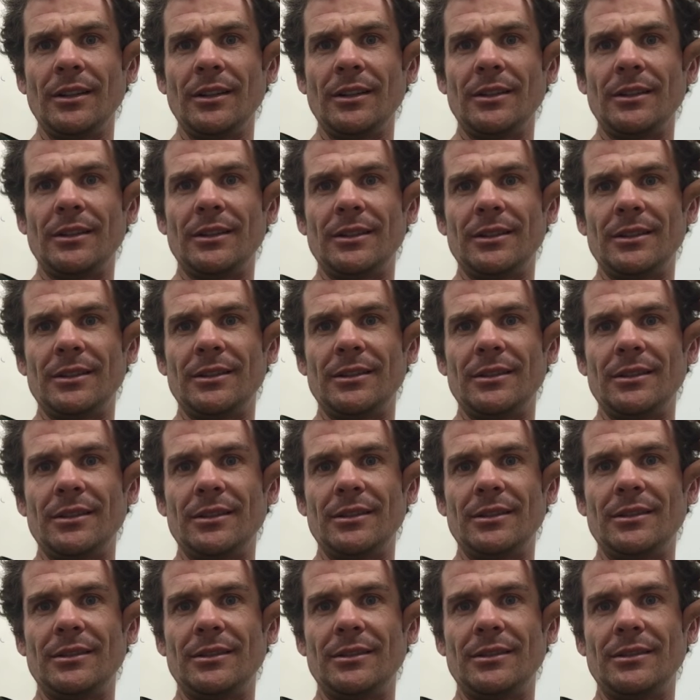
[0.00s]

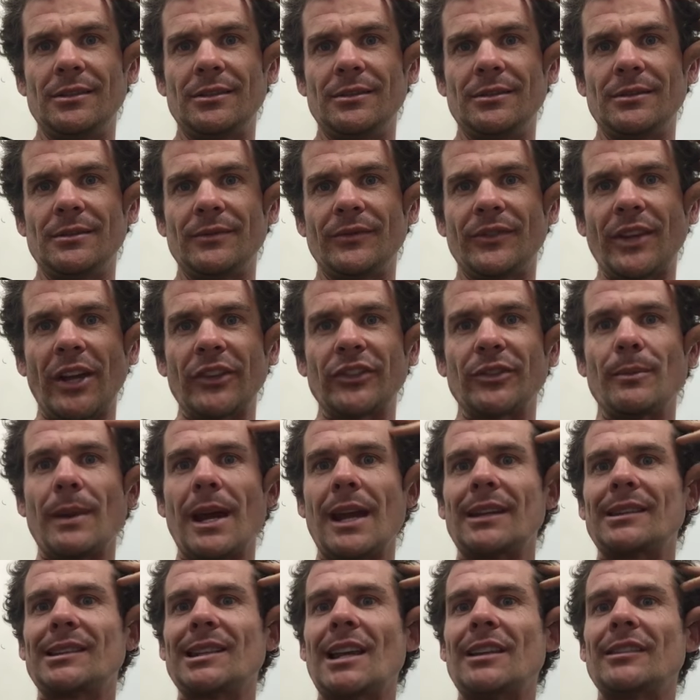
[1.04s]
Doesn't
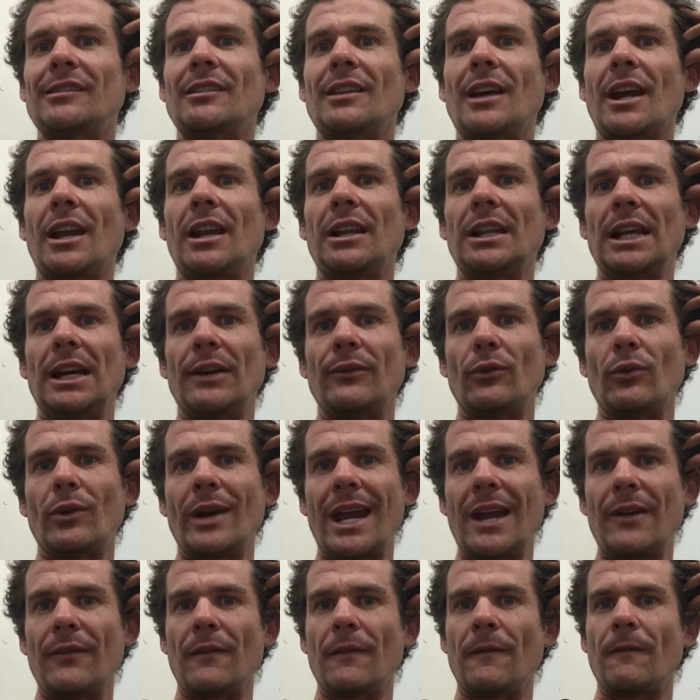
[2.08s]
make sense in any level.
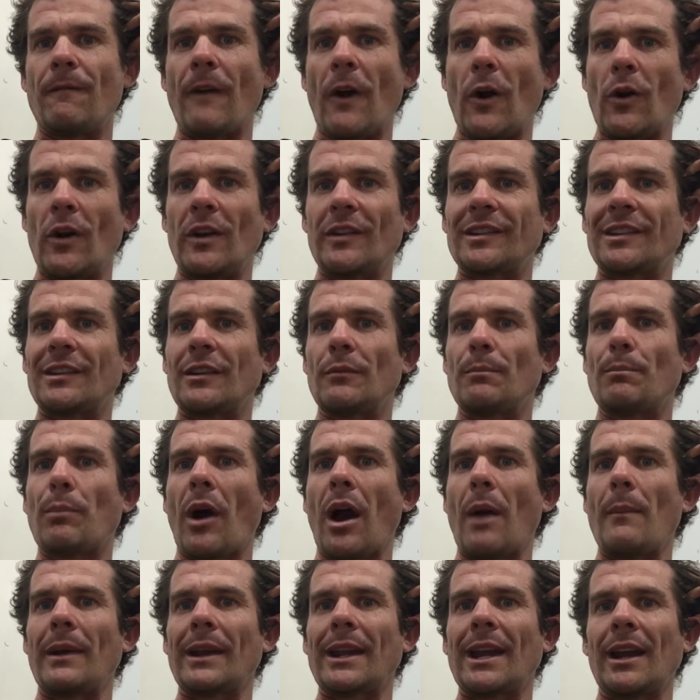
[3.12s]
Even variance in the
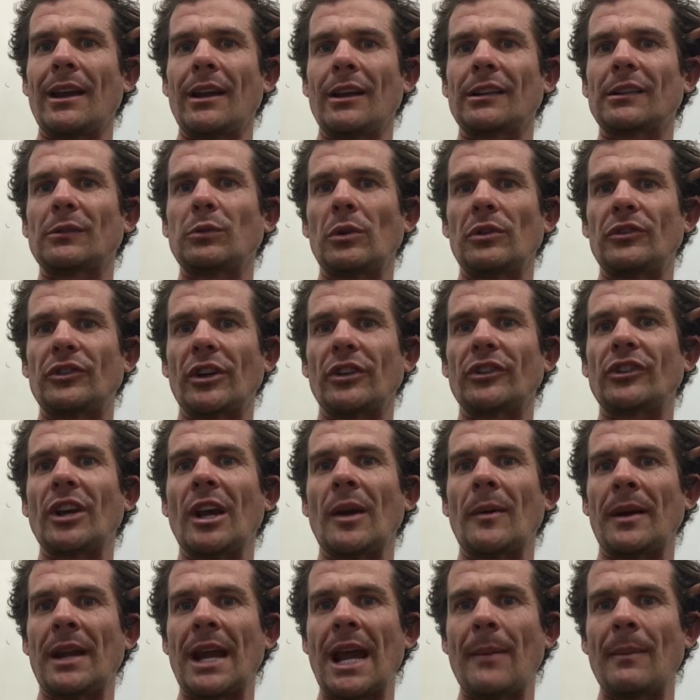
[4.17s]
biomechanics will
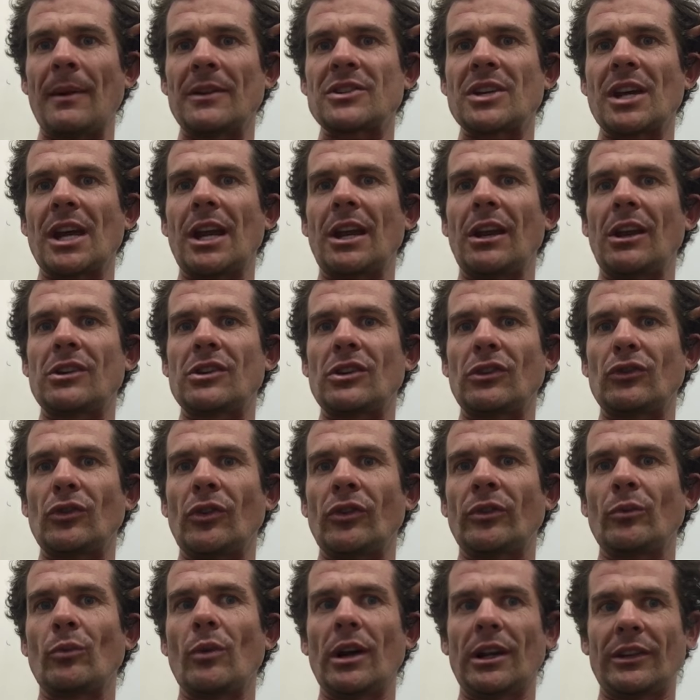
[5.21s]
determine how much energy is
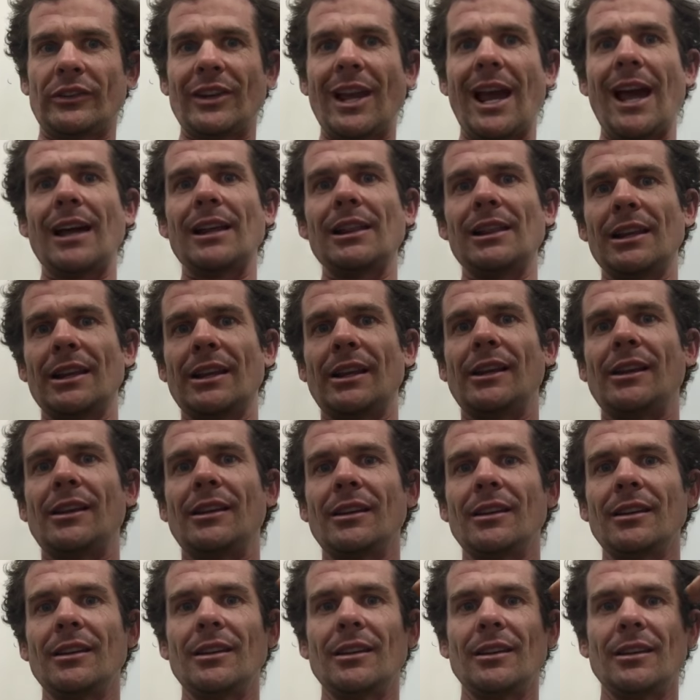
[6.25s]
used. Exactly.
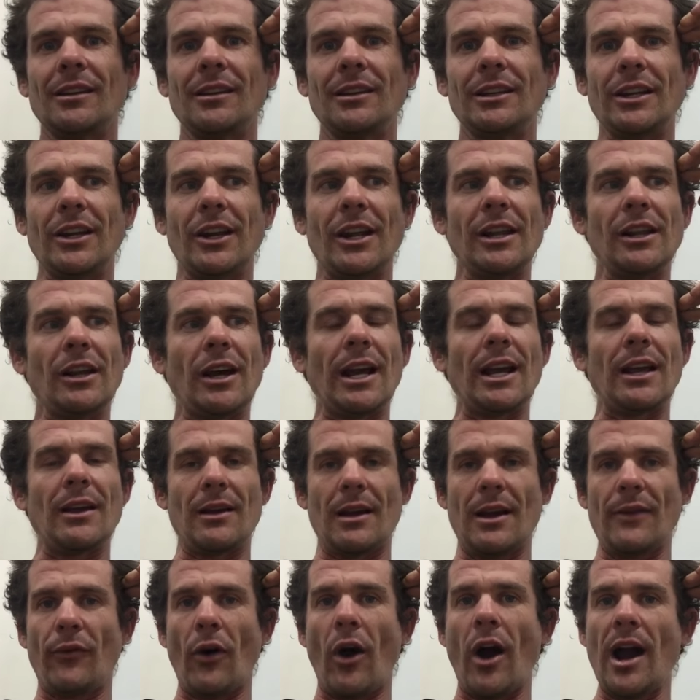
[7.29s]
You know, like,
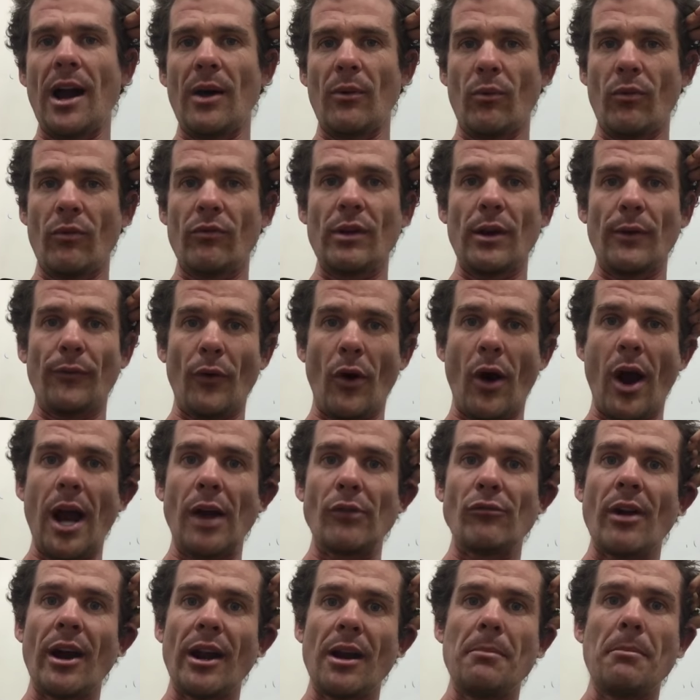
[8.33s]
if I
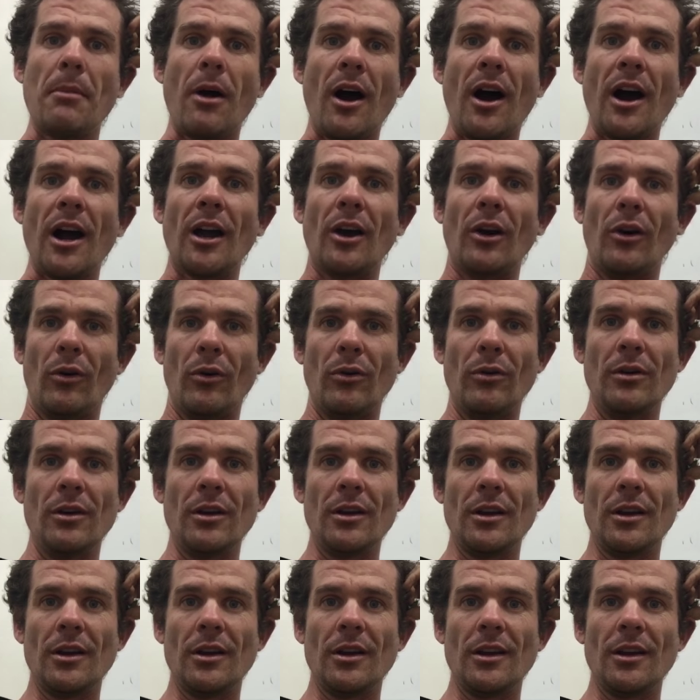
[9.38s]
run a mile,
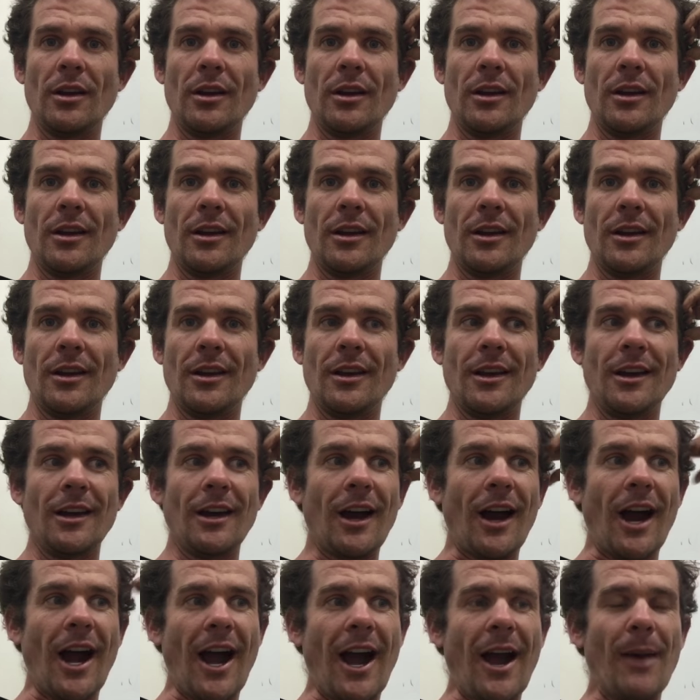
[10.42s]

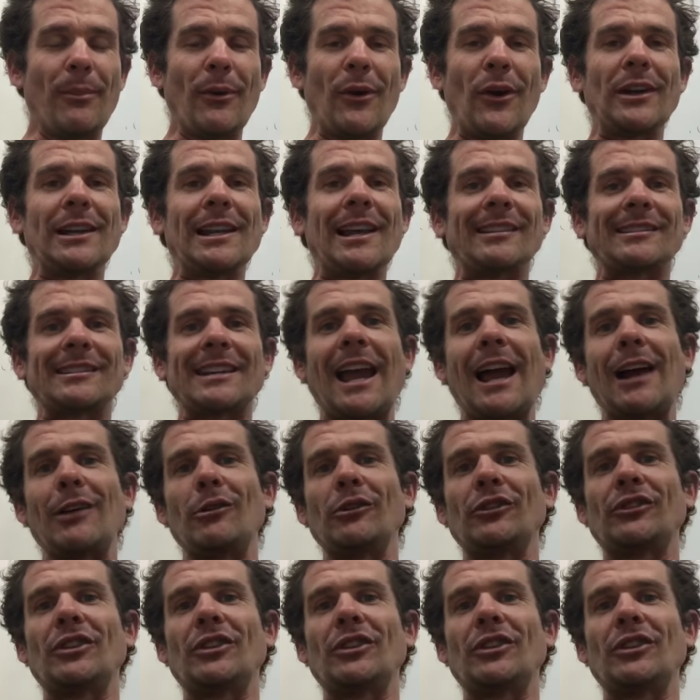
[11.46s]
I burn less calories